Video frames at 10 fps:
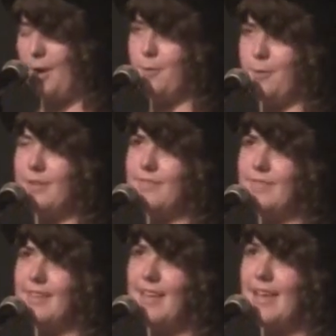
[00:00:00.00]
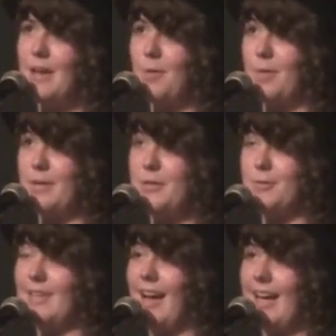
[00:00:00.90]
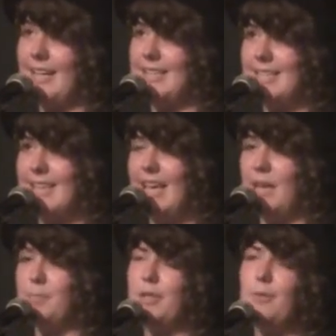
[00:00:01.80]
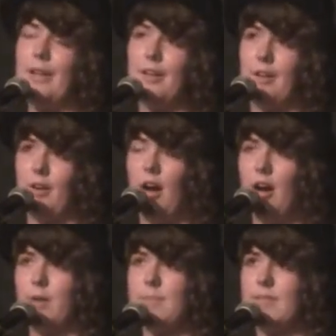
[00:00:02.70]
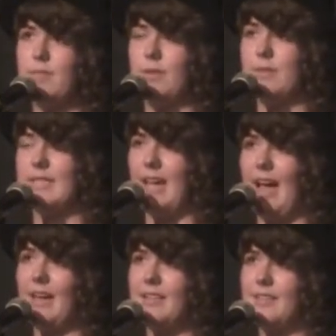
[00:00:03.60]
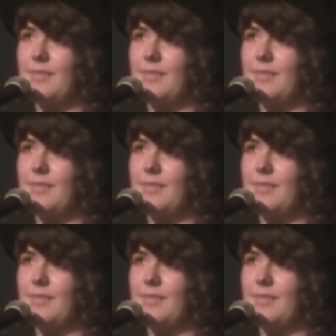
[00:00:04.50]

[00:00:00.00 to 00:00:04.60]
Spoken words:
code where we drew lines and blue ink on our arms if we were sad.